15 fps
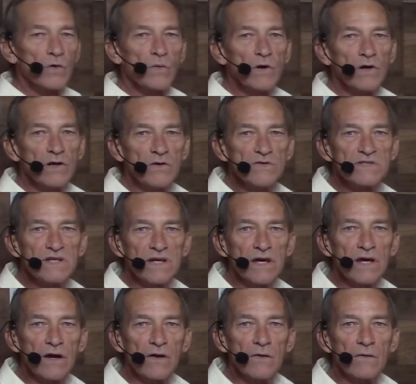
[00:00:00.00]
we're using
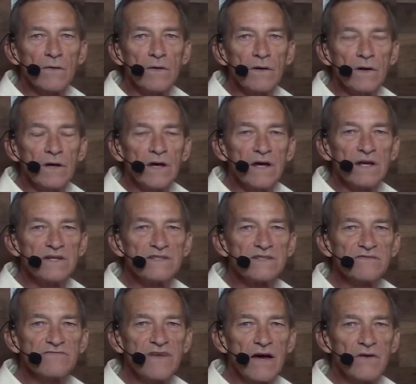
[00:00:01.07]
here. It is The
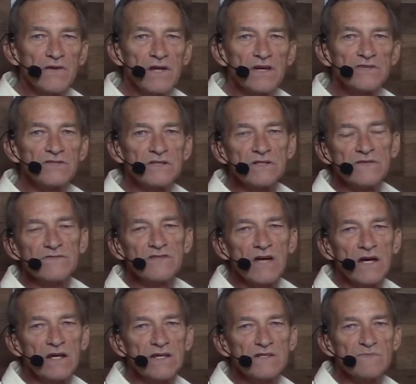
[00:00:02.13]
Foundations of
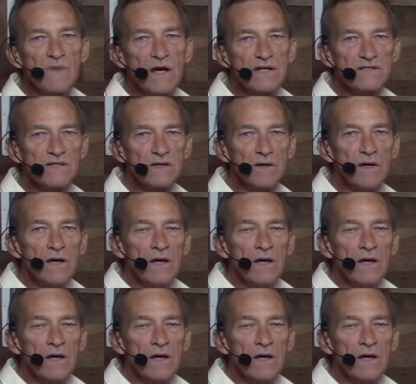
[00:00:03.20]
Chinese Medicine